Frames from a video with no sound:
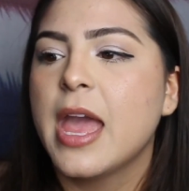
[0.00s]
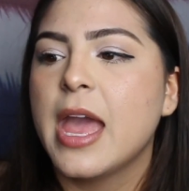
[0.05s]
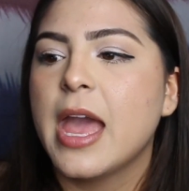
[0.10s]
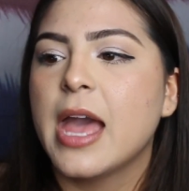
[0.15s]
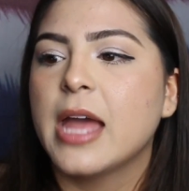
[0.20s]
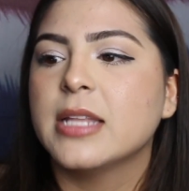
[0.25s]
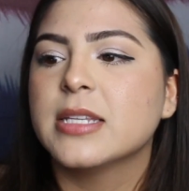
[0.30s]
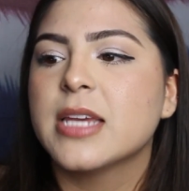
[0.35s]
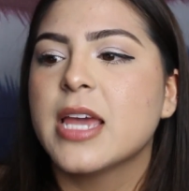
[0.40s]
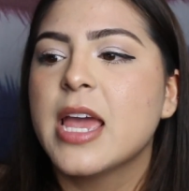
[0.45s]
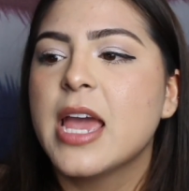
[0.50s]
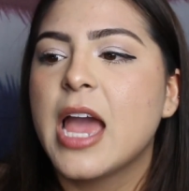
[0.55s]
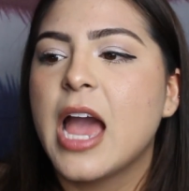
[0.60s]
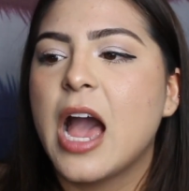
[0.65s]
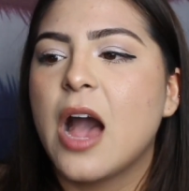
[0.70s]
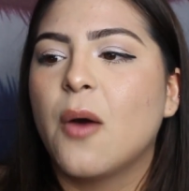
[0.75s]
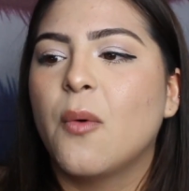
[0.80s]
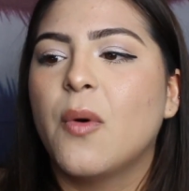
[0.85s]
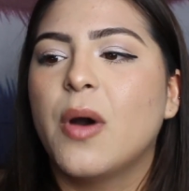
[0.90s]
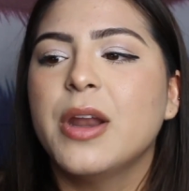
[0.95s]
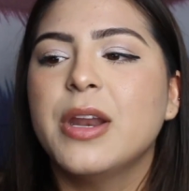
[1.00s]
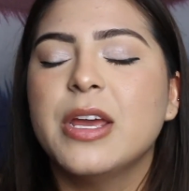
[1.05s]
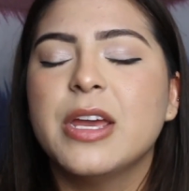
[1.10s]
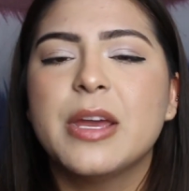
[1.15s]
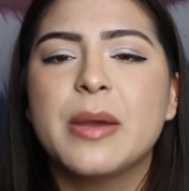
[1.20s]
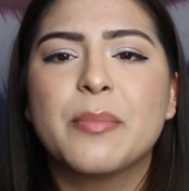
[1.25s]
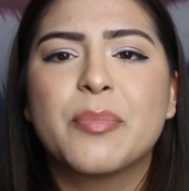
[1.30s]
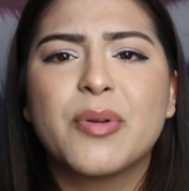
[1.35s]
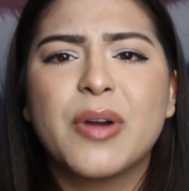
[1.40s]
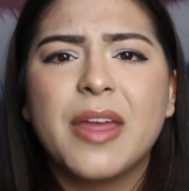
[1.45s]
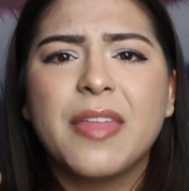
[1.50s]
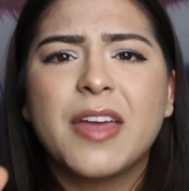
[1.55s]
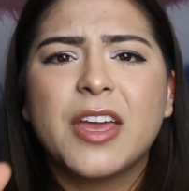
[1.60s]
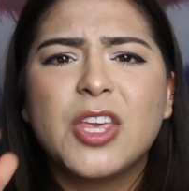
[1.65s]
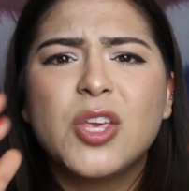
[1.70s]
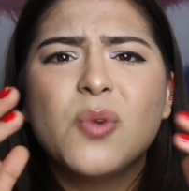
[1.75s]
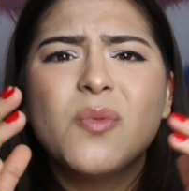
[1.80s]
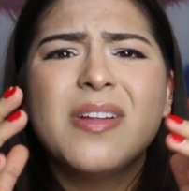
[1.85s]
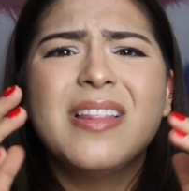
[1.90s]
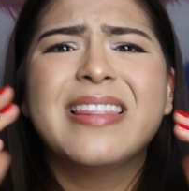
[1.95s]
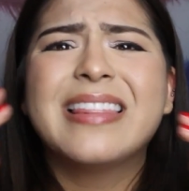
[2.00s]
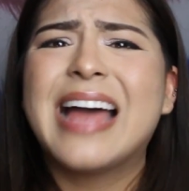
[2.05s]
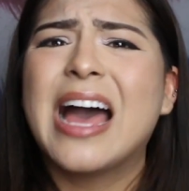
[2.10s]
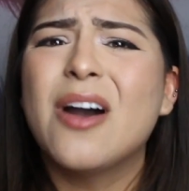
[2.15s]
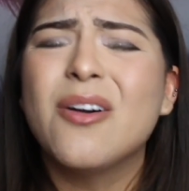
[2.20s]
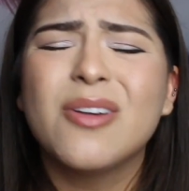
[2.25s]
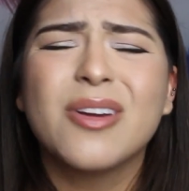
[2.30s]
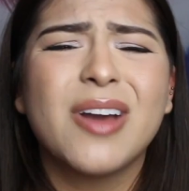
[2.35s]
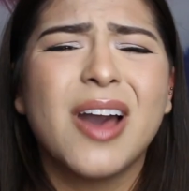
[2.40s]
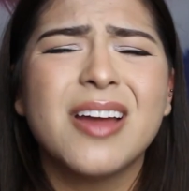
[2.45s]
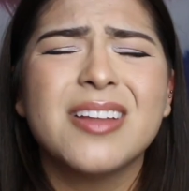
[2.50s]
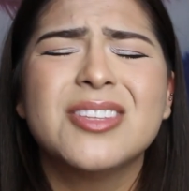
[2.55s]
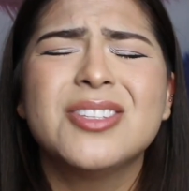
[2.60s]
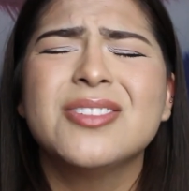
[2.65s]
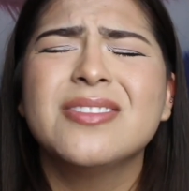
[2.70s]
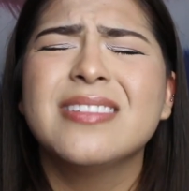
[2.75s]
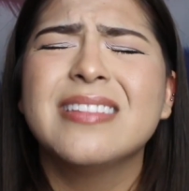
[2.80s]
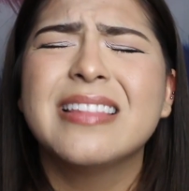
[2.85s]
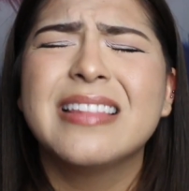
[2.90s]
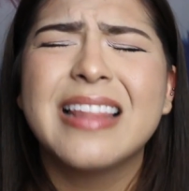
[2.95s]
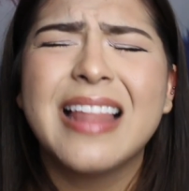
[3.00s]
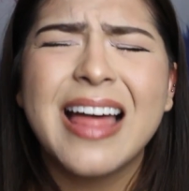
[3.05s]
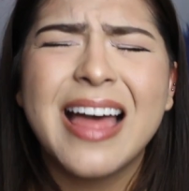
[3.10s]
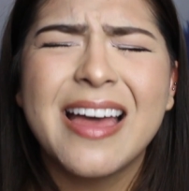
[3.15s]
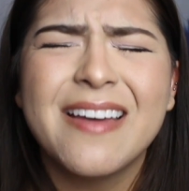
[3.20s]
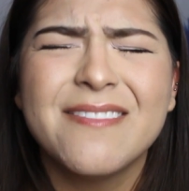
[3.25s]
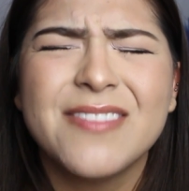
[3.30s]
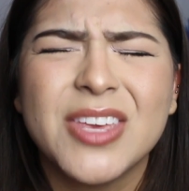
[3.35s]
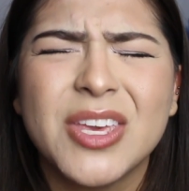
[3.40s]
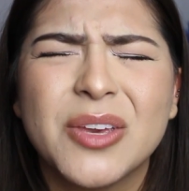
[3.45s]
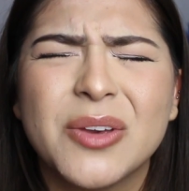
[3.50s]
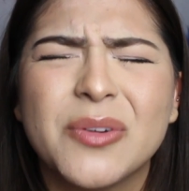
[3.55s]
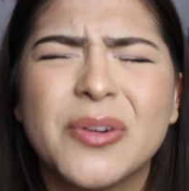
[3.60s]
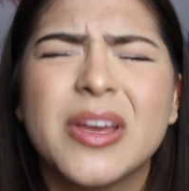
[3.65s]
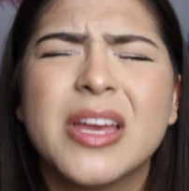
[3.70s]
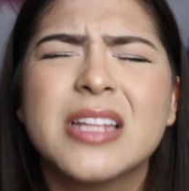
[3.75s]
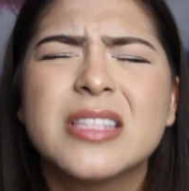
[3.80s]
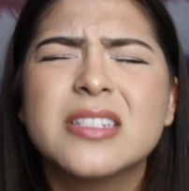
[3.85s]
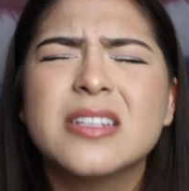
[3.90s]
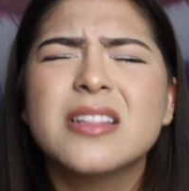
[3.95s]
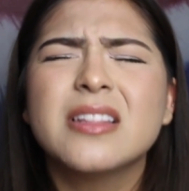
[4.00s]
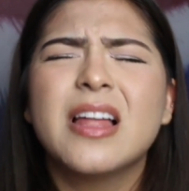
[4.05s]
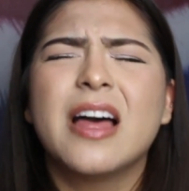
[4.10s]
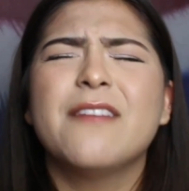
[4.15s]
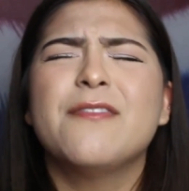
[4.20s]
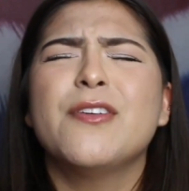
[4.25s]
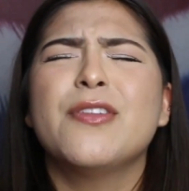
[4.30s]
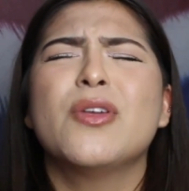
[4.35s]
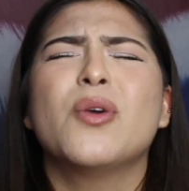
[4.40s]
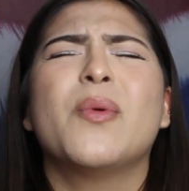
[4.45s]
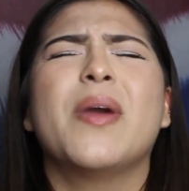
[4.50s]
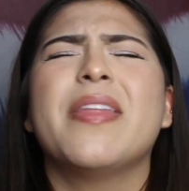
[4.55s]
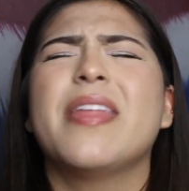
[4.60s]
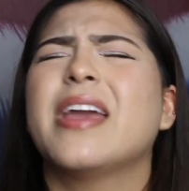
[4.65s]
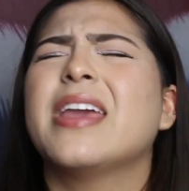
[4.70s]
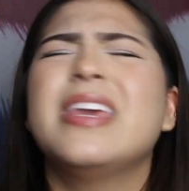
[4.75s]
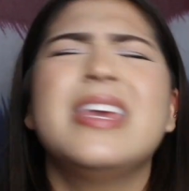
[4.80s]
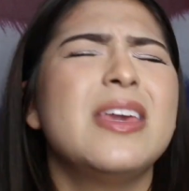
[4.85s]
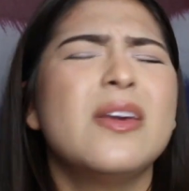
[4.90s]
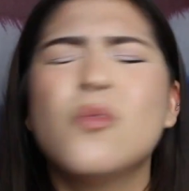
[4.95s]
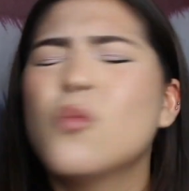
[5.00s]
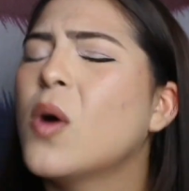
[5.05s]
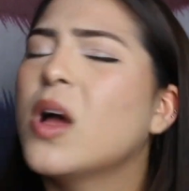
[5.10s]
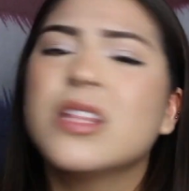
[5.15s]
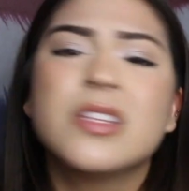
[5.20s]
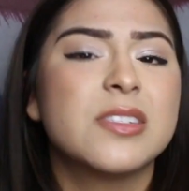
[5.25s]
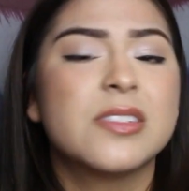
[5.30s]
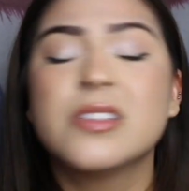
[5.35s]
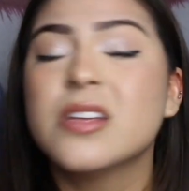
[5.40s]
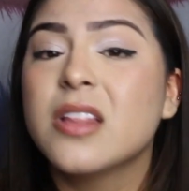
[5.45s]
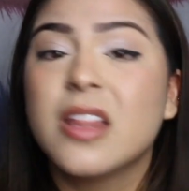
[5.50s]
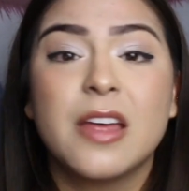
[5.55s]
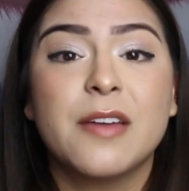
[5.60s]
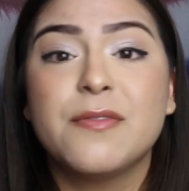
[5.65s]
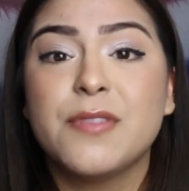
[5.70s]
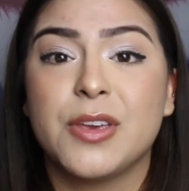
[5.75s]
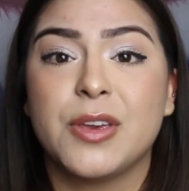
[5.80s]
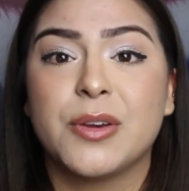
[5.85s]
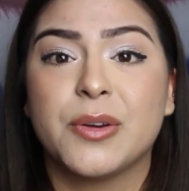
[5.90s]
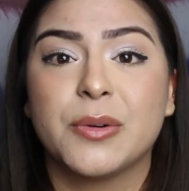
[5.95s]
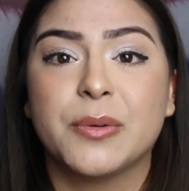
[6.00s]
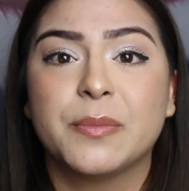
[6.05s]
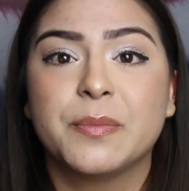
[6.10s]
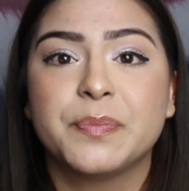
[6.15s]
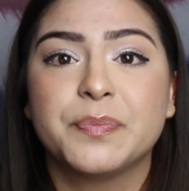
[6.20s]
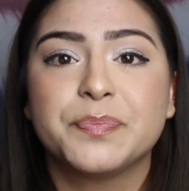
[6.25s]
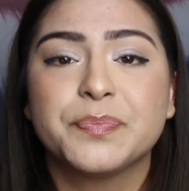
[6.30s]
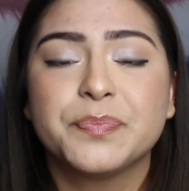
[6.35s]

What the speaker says: And I want to pray that you allow God to love you the way that he wants to love you.